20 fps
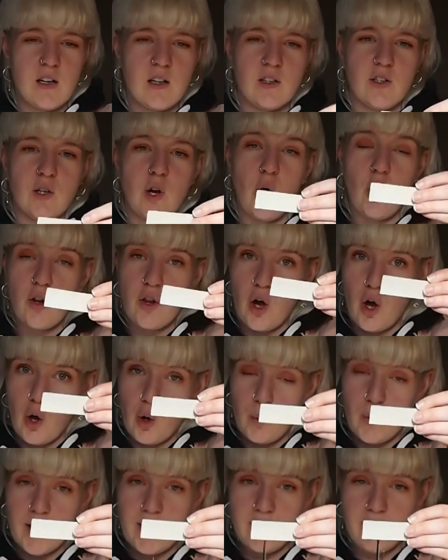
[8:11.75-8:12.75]
Not the
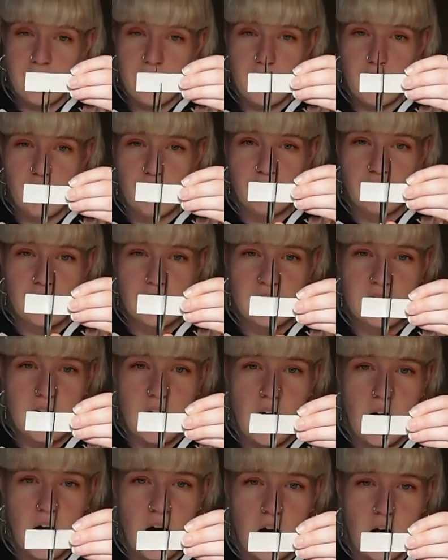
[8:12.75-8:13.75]
whole way through, just
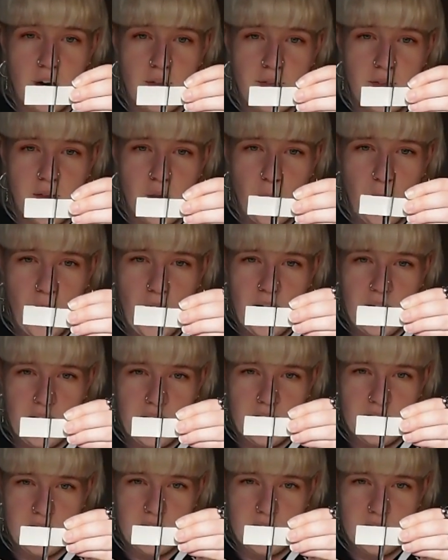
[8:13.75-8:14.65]
half of the way.